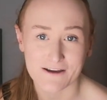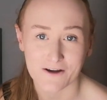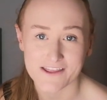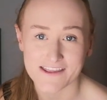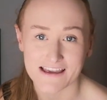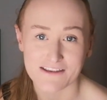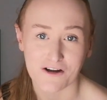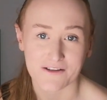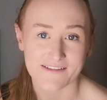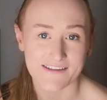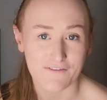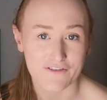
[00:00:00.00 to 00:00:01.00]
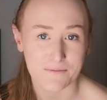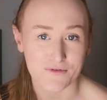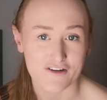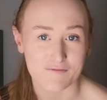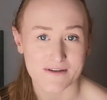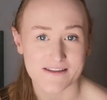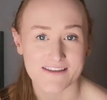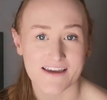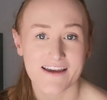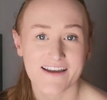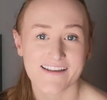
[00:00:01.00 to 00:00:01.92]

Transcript: content on self-improvement,